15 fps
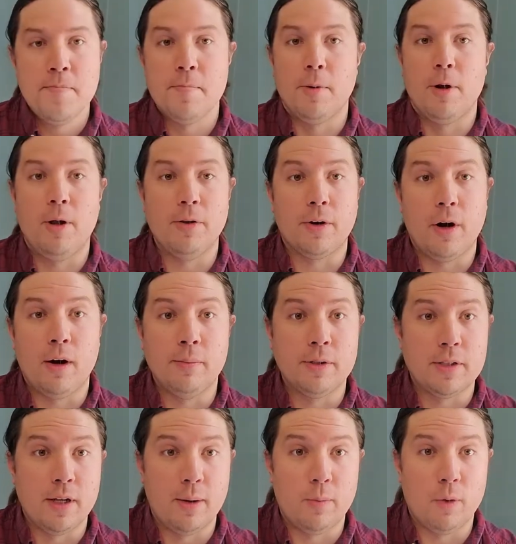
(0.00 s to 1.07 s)
But all the garments
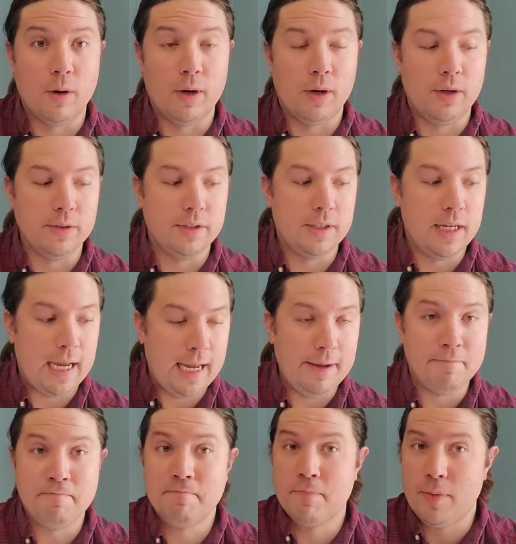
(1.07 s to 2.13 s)
that I'm working on
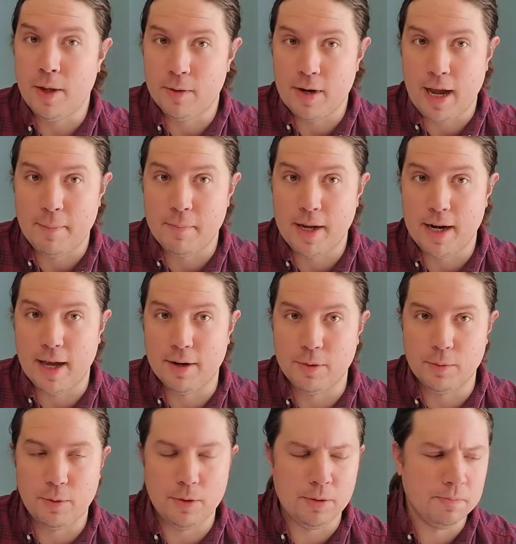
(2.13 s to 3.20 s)
today, they're not made out of
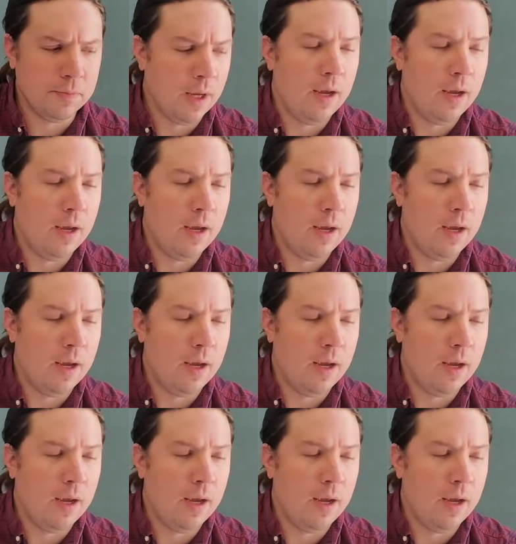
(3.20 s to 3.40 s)
wool.